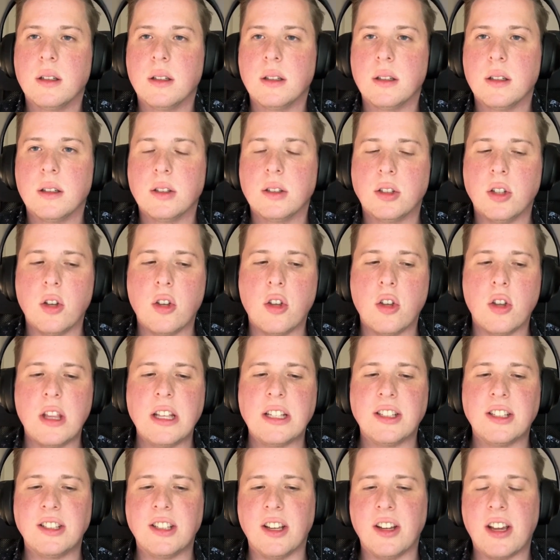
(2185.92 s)
So
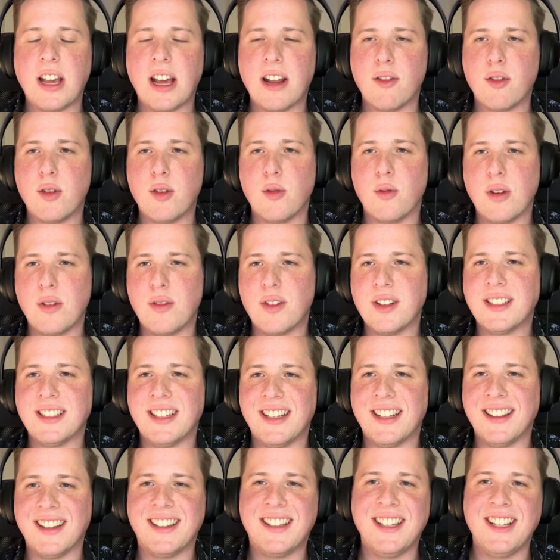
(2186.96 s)
this is a kind of you
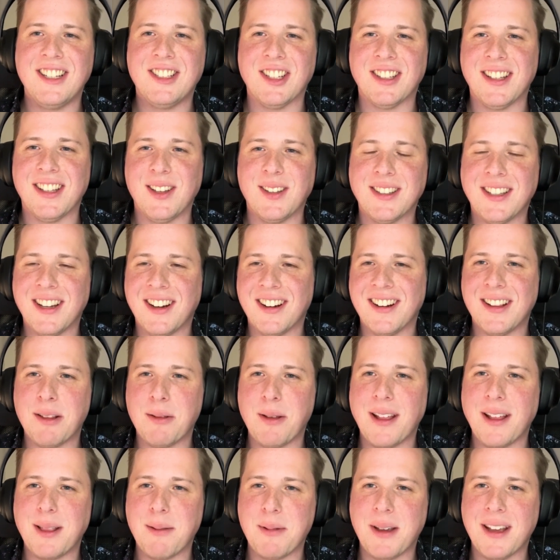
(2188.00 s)
revisiting the teaching that you started
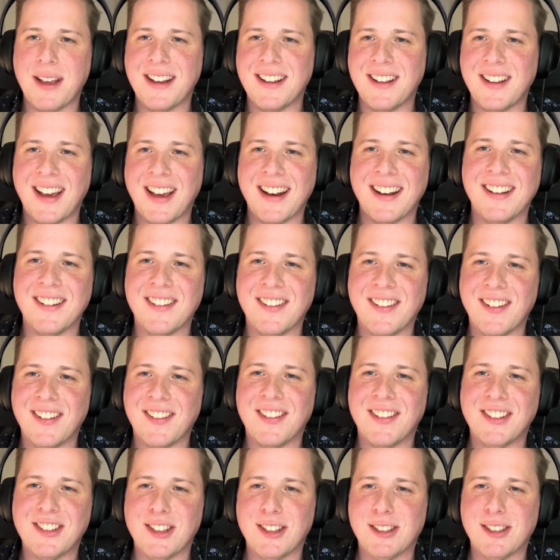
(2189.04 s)
at the beginning. You kind of
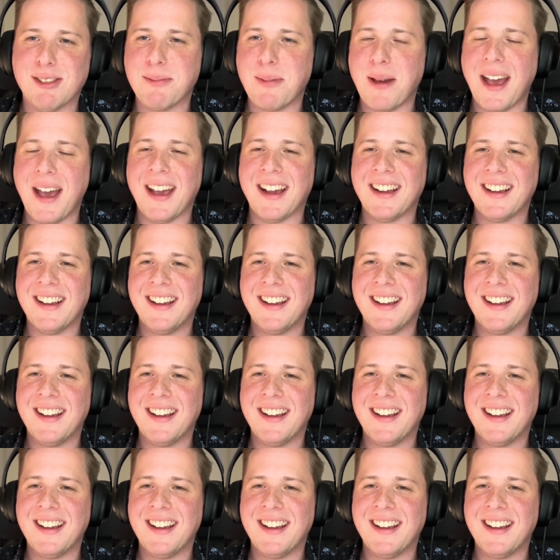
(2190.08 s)
have circled back.